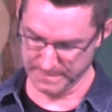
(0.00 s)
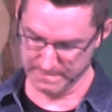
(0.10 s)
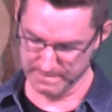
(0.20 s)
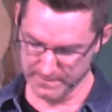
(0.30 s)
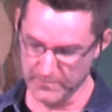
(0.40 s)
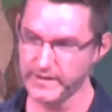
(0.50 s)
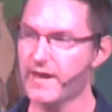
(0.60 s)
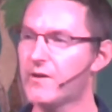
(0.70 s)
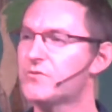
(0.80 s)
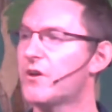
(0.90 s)
Knowing
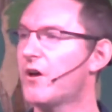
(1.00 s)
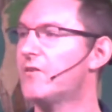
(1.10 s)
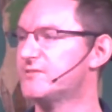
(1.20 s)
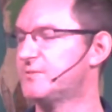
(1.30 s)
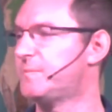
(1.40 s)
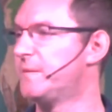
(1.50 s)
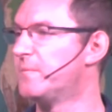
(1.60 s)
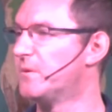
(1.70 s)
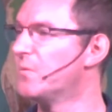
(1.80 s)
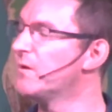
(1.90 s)
how to answer
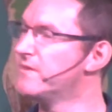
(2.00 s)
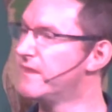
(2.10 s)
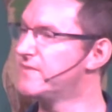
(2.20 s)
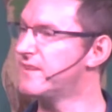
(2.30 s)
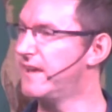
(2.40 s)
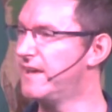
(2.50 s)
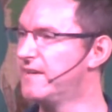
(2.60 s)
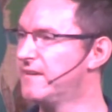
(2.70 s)
people when they say,